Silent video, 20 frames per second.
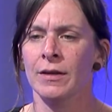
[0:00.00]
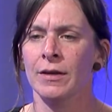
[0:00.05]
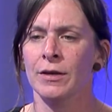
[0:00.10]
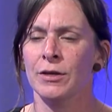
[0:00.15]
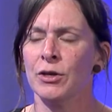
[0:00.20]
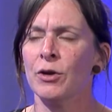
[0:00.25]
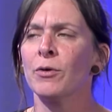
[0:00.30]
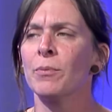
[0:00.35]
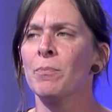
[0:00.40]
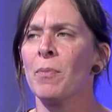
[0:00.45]

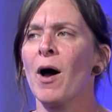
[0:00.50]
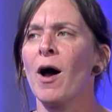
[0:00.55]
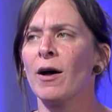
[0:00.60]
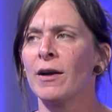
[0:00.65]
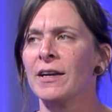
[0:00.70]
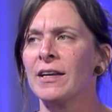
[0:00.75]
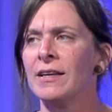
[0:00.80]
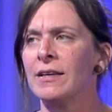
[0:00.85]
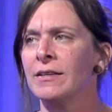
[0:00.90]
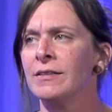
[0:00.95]
your
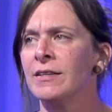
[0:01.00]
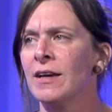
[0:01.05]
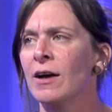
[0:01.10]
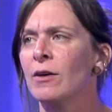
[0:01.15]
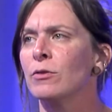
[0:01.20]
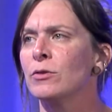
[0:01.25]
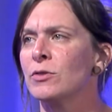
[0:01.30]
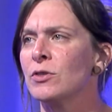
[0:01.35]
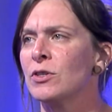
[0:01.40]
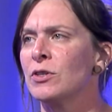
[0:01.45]
body
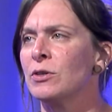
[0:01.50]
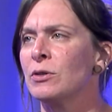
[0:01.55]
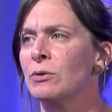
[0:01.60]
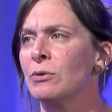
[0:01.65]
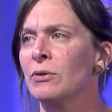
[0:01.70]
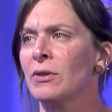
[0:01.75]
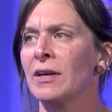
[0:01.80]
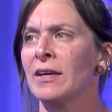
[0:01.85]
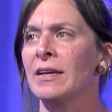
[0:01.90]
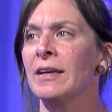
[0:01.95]
tells
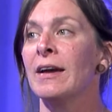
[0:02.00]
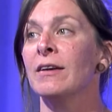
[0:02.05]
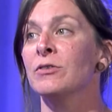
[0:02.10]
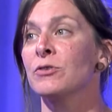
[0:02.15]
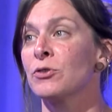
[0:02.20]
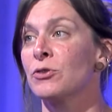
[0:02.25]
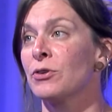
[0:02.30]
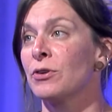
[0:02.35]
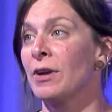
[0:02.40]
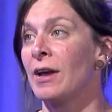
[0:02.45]
you, like
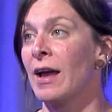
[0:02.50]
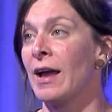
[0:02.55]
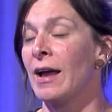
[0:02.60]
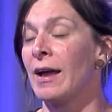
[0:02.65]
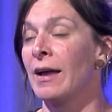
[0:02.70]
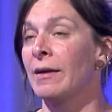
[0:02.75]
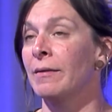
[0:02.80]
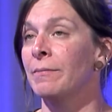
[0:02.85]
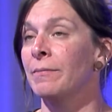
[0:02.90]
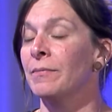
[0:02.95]

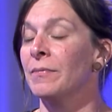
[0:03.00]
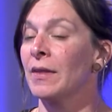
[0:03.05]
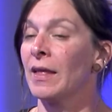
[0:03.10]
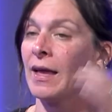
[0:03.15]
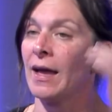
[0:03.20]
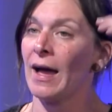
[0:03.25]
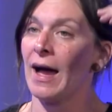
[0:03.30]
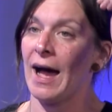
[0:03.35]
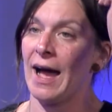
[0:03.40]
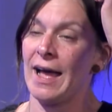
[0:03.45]
yesterday,
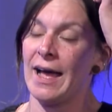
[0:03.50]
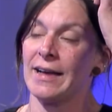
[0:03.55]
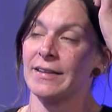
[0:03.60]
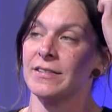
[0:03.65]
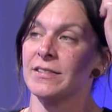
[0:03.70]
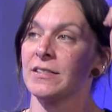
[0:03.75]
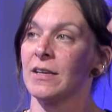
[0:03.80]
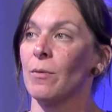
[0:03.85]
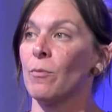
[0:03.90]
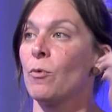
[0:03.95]
I
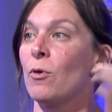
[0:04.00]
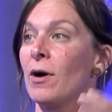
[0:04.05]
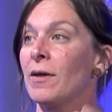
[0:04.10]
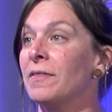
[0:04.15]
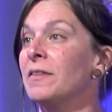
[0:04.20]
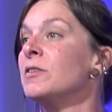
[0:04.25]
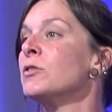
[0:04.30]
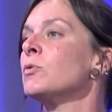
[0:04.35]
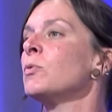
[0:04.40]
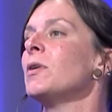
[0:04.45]
had someone
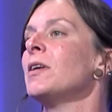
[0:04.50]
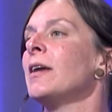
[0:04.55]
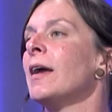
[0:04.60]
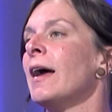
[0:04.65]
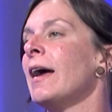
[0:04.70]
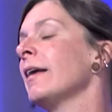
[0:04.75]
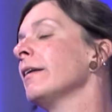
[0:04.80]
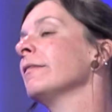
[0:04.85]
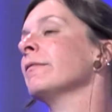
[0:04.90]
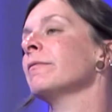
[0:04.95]
this
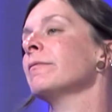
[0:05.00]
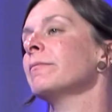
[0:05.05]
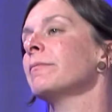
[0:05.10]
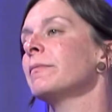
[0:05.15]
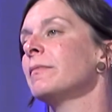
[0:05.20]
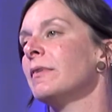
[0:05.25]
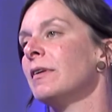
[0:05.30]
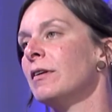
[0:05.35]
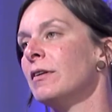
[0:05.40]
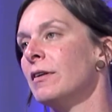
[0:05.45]
weekend
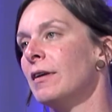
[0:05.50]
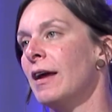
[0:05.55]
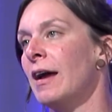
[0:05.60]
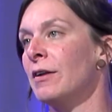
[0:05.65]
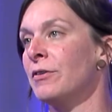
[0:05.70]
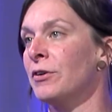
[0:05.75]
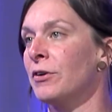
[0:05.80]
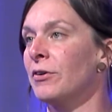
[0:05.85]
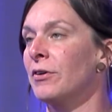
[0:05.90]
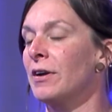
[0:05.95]

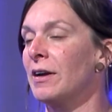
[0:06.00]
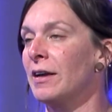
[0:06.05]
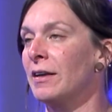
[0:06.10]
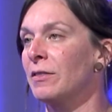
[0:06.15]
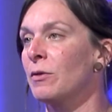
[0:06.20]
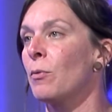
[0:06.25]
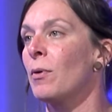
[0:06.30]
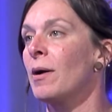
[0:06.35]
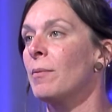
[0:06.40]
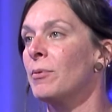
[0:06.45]
during
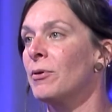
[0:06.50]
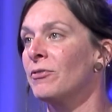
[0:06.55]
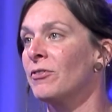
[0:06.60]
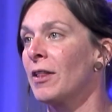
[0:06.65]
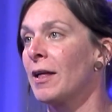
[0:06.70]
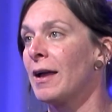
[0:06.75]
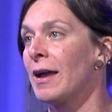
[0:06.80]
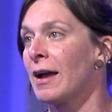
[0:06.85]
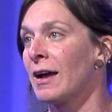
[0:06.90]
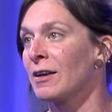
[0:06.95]
the Web of
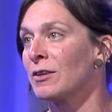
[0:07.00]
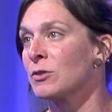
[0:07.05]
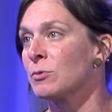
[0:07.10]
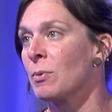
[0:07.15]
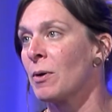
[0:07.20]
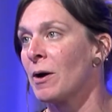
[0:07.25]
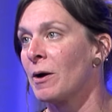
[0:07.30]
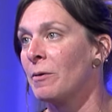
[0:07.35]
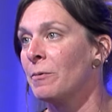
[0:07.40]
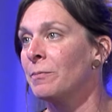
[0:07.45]
Light
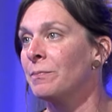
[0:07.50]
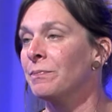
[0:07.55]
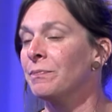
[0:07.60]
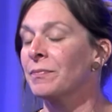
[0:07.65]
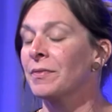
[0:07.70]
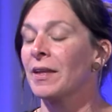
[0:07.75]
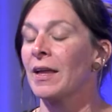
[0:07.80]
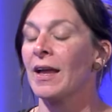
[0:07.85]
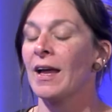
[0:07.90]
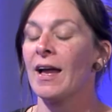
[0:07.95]
Expo.
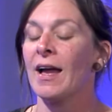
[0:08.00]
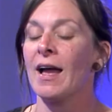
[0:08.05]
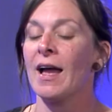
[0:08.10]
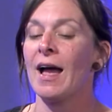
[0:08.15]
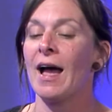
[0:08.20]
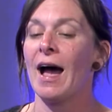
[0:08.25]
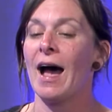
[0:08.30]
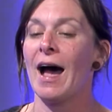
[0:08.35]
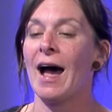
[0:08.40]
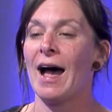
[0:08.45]

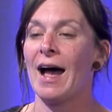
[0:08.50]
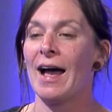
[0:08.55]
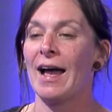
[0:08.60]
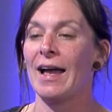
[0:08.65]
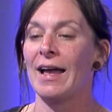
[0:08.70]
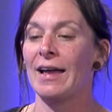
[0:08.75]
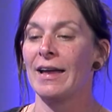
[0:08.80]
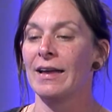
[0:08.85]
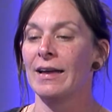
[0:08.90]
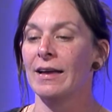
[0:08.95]

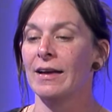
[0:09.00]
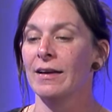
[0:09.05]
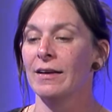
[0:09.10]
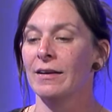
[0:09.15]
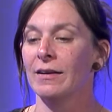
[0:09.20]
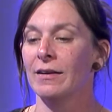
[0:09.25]
I